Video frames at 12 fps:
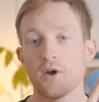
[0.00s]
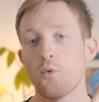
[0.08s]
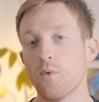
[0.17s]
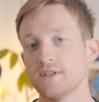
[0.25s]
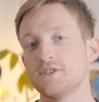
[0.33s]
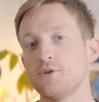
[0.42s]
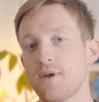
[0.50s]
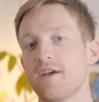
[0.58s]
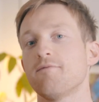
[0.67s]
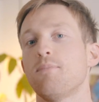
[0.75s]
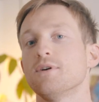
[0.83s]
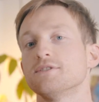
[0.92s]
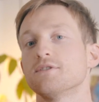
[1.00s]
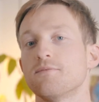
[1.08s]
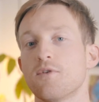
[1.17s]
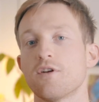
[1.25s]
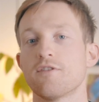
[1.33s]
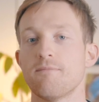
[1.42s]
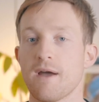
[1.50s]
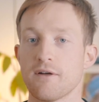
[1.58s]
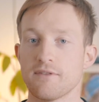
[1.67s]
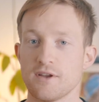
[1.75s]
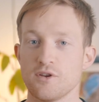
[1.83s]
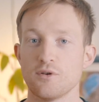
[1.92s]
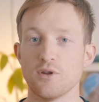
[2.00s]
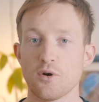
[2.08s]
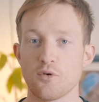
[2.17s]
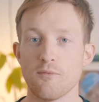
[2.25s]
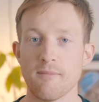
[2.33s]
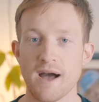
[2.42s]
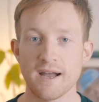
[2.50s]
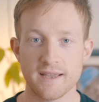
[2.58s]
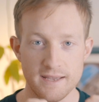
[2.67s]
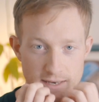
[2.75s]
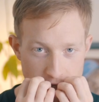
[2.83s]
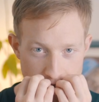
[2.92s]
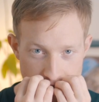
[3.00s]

Once you have positive word of mouth in your local market,